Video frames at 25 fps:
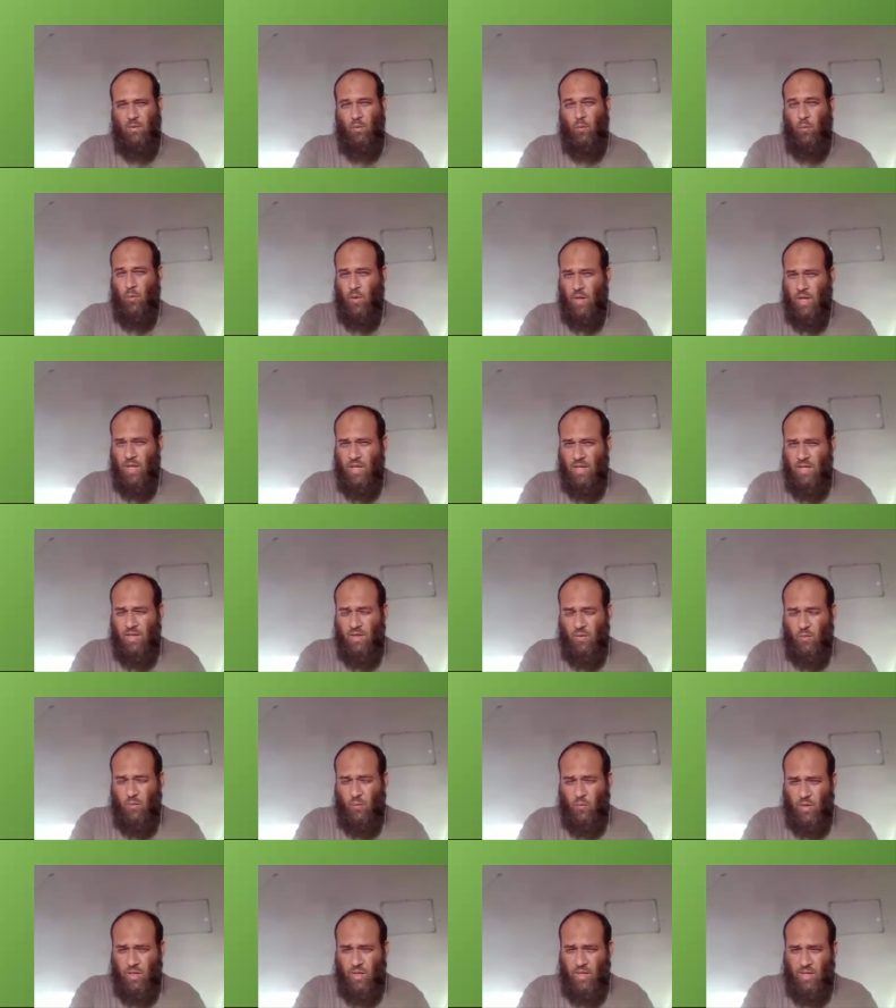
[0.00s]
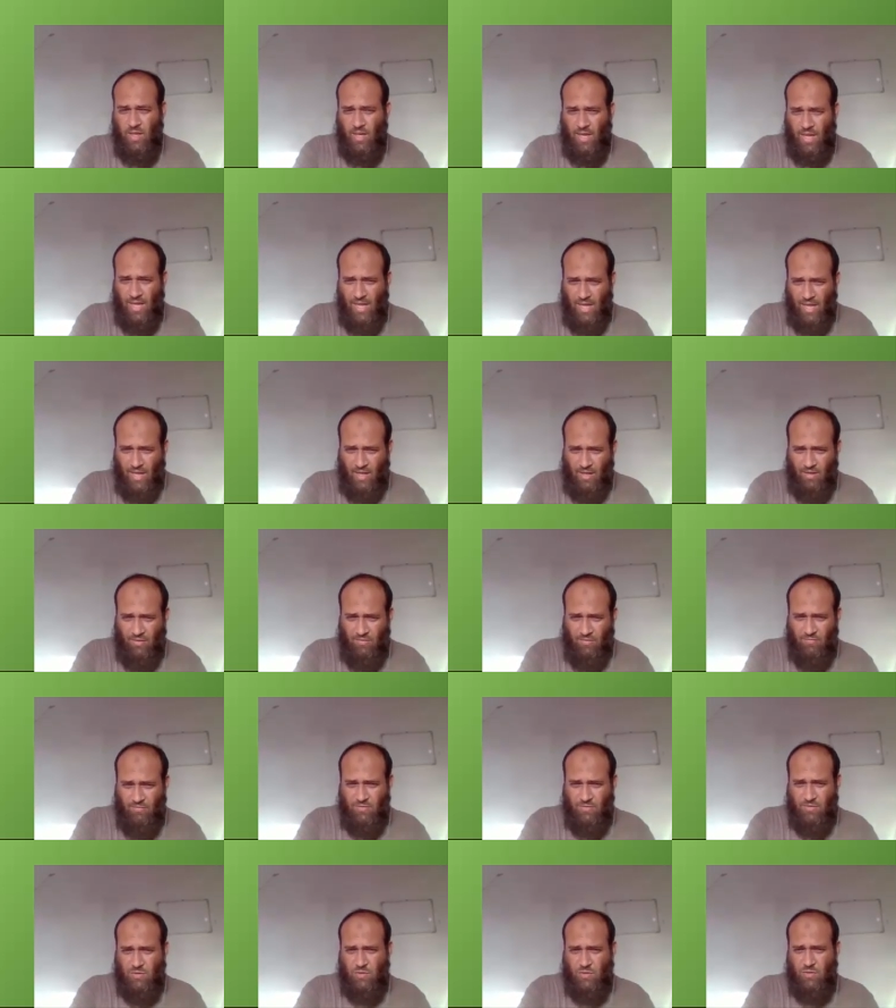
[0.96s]
when we
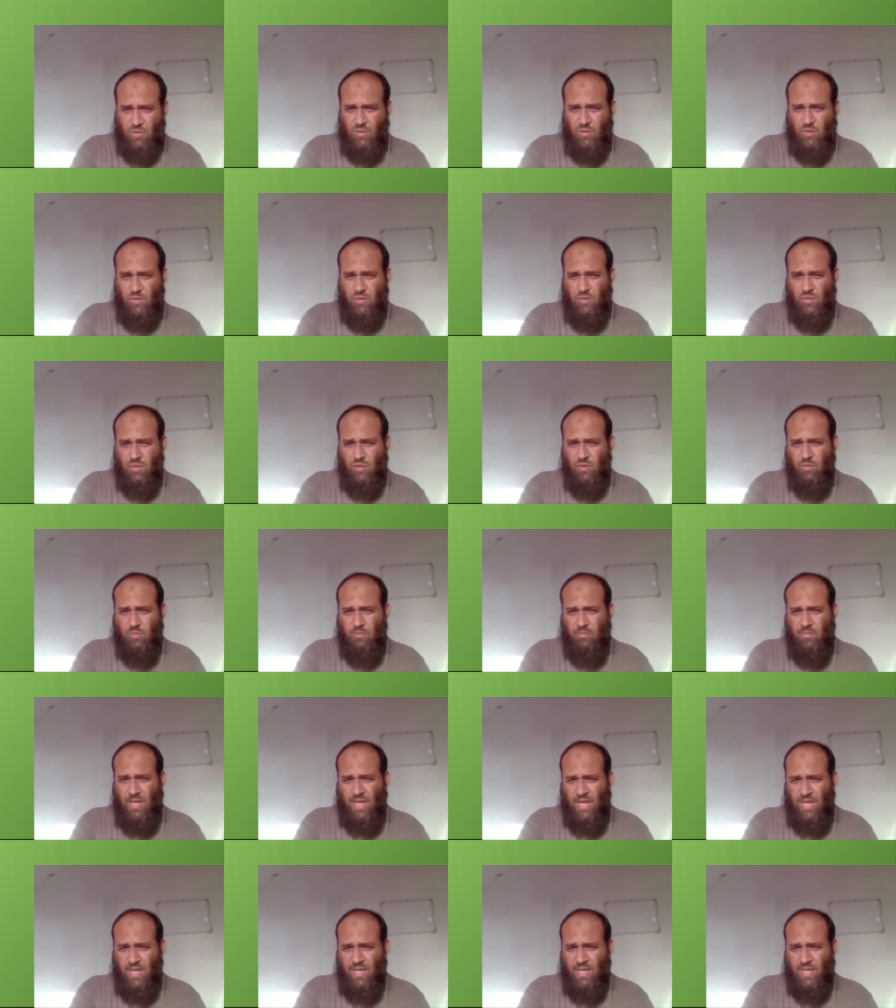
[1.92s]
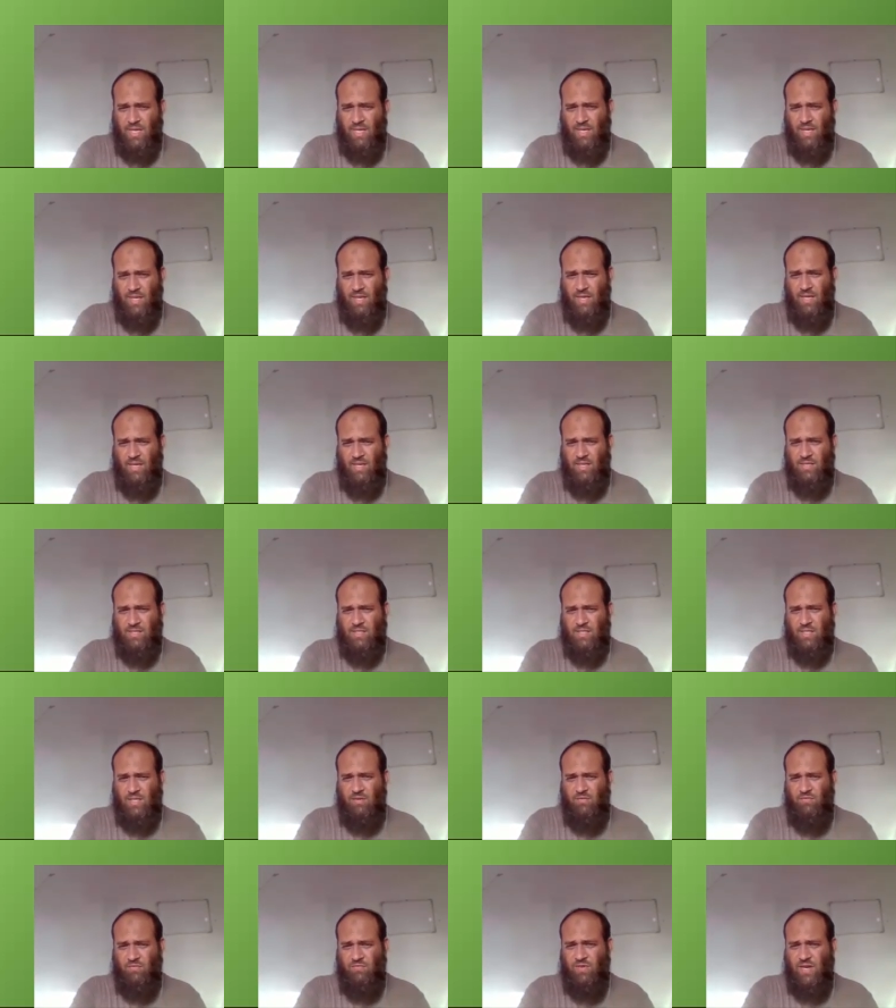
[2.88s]
have to make it
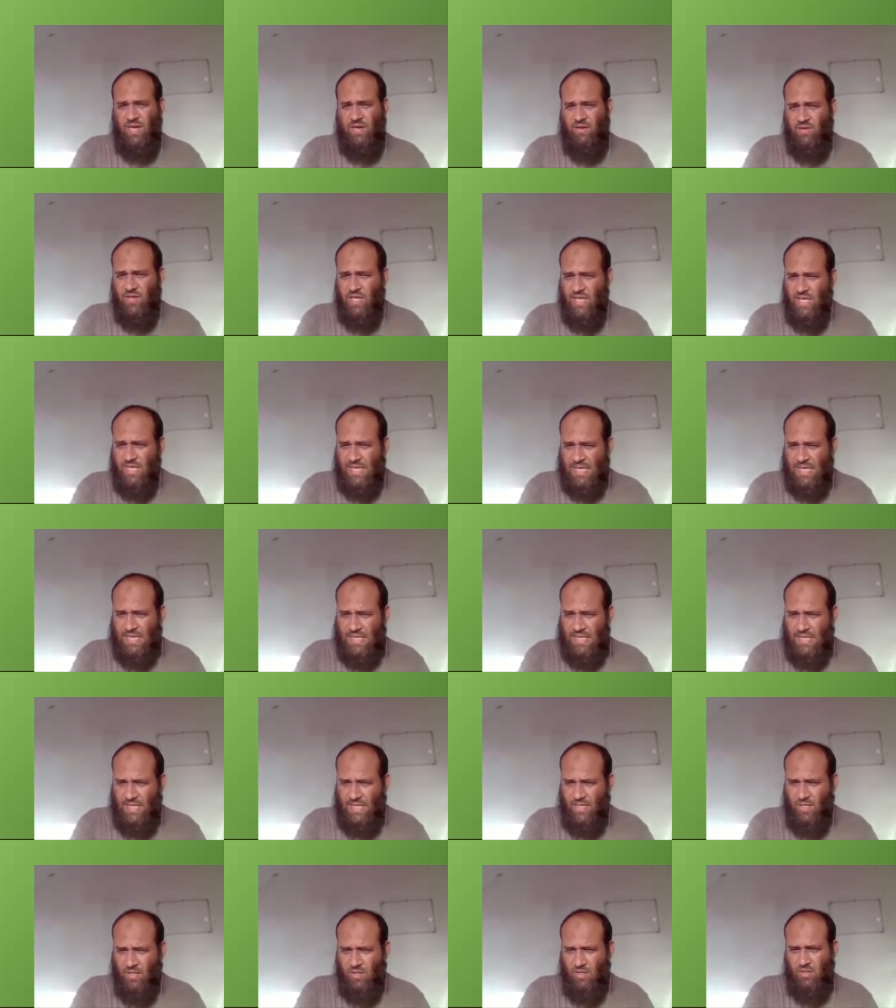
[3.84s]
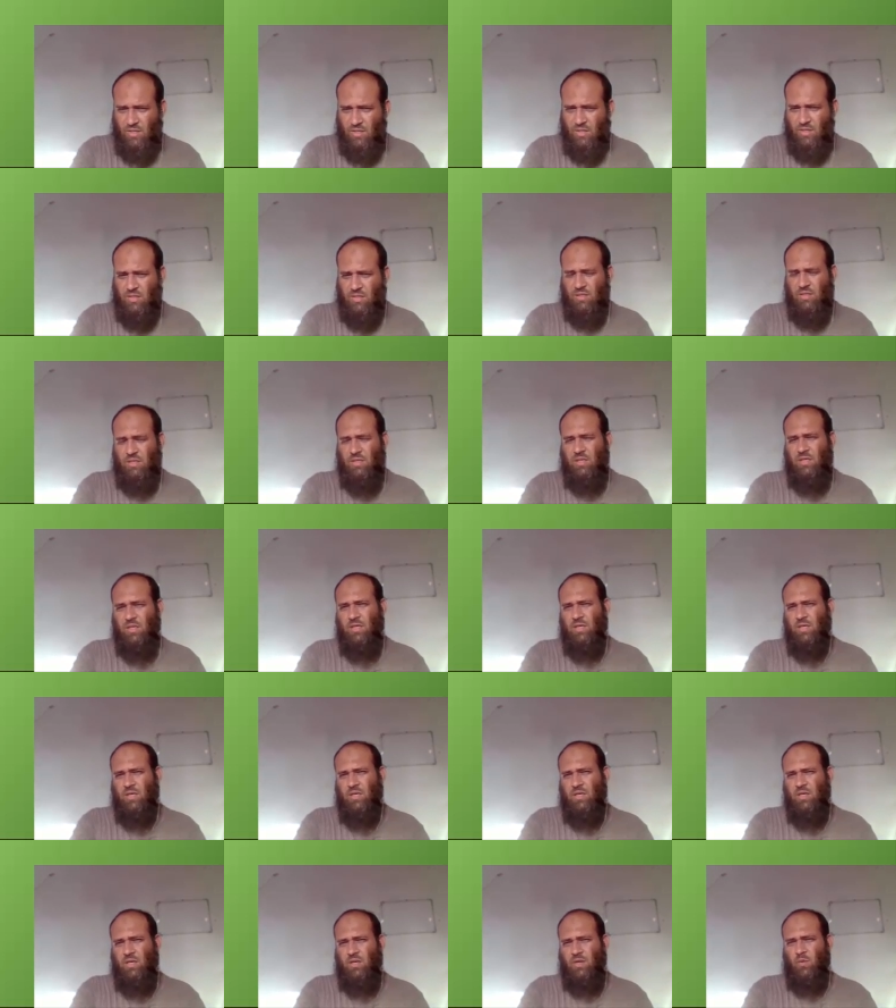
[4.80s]
very clear,
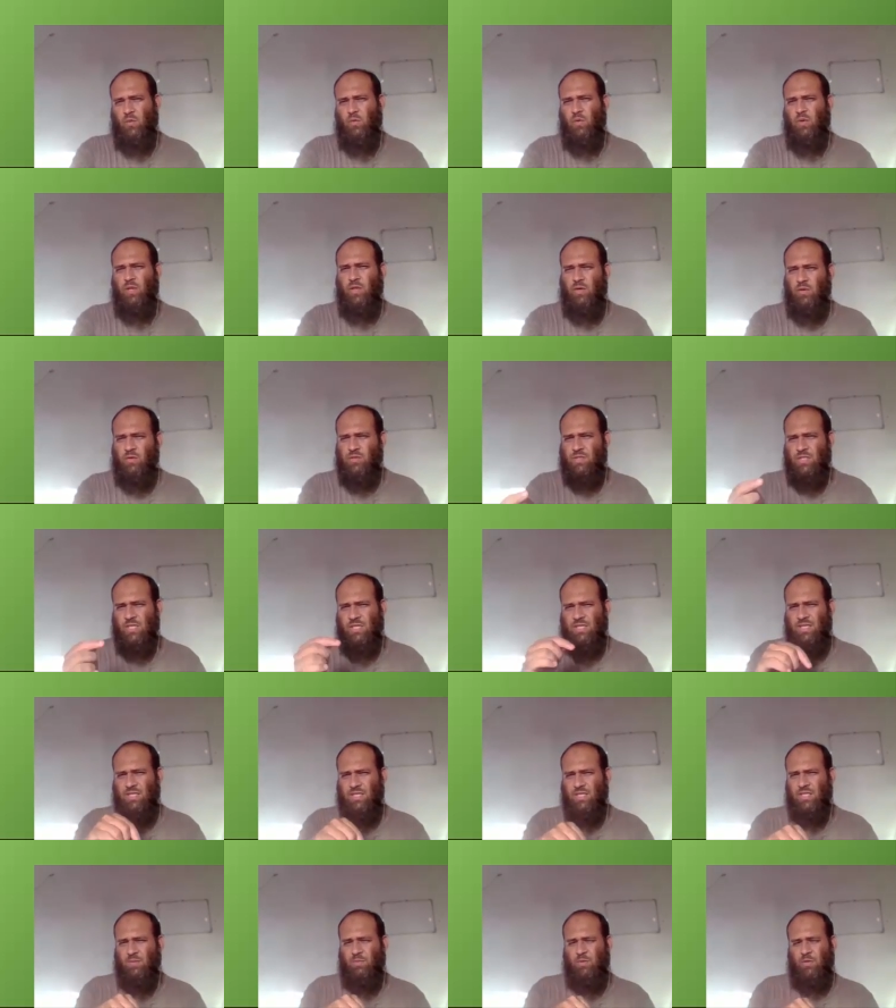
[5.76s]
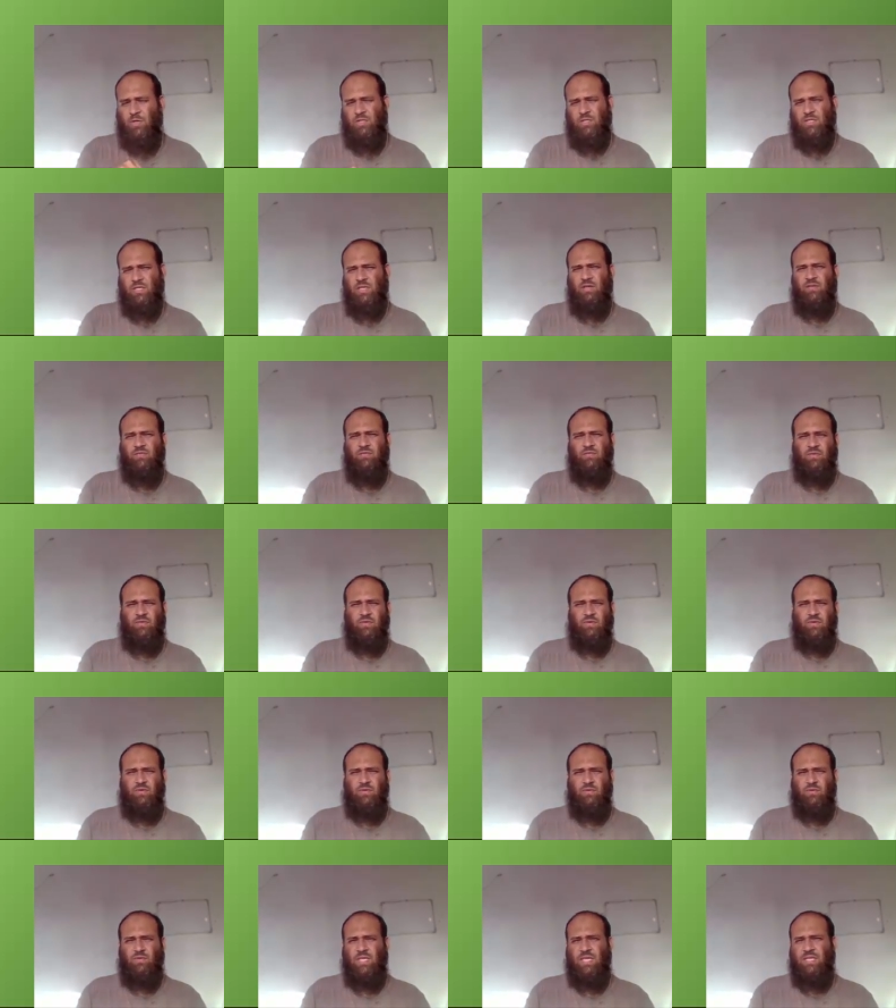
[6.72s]
we use it in the positive
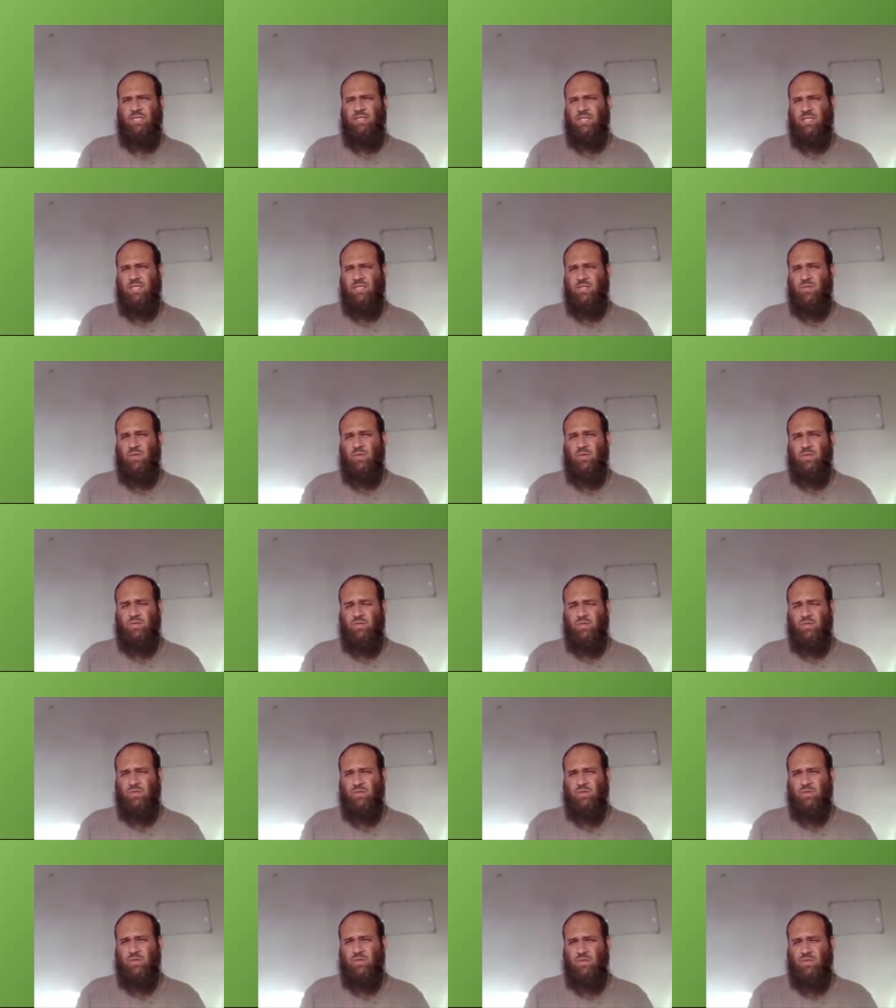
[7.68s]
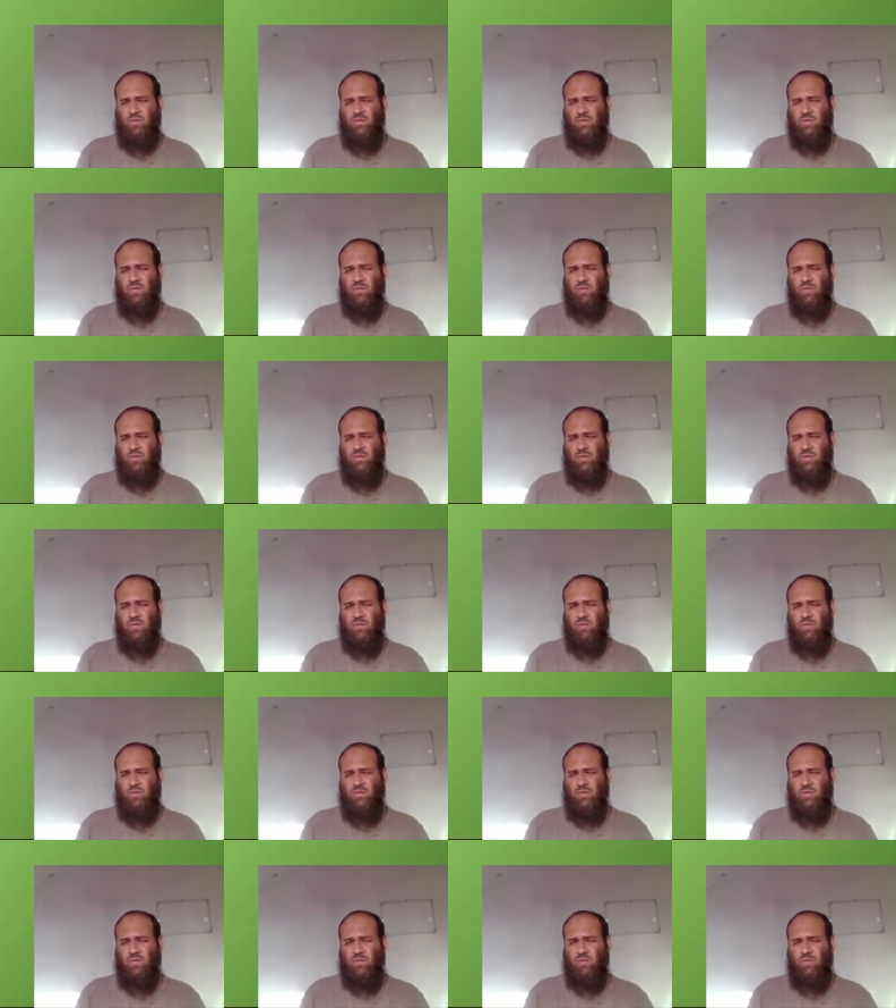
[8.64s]
sentence also.